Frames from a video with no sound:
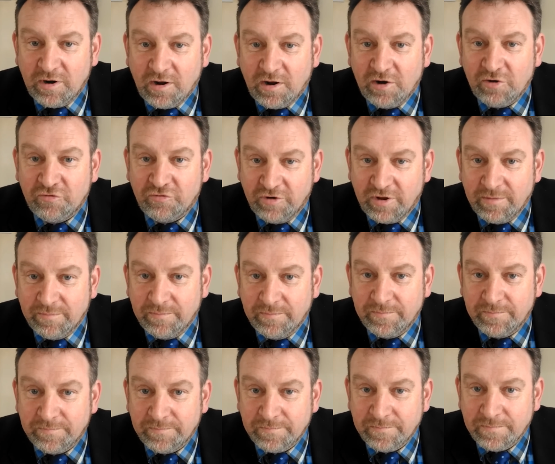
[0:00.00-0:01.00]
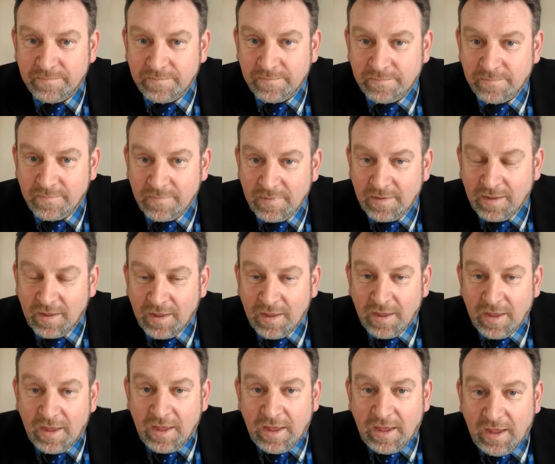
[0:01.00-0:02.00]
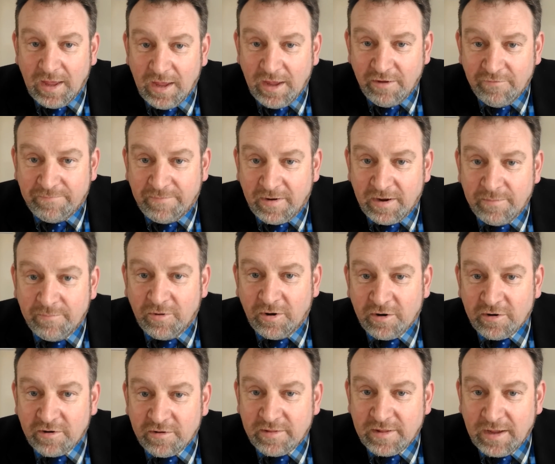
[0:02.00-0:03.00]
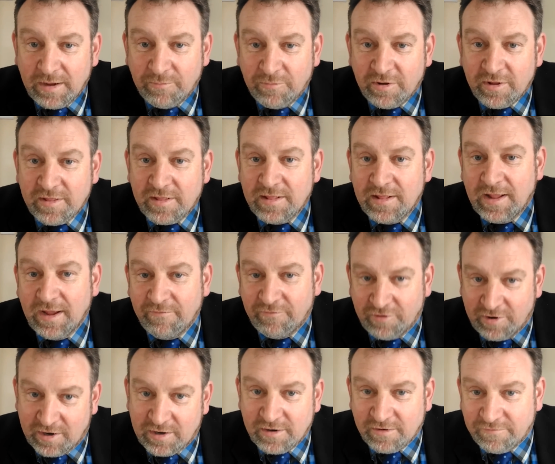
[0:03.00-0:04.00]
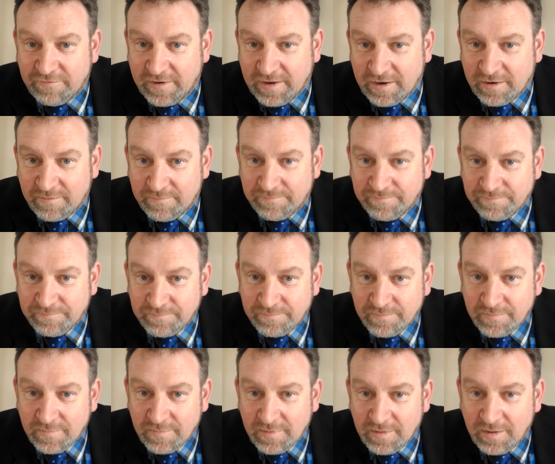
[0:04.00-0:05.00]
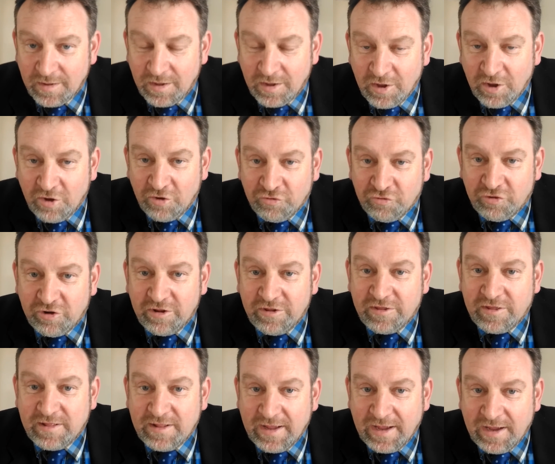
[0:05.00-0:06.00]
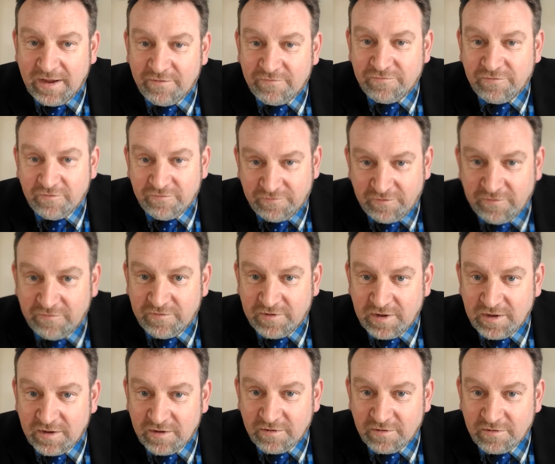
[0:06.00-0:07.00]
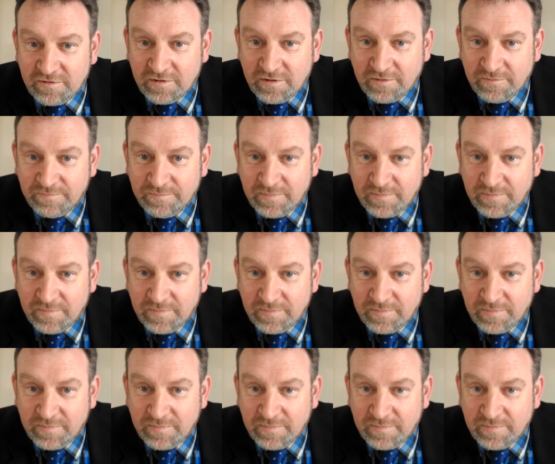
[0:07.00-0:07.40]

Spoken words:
all three of them. If my mother's name was never on the farm, she slaved for 50 years.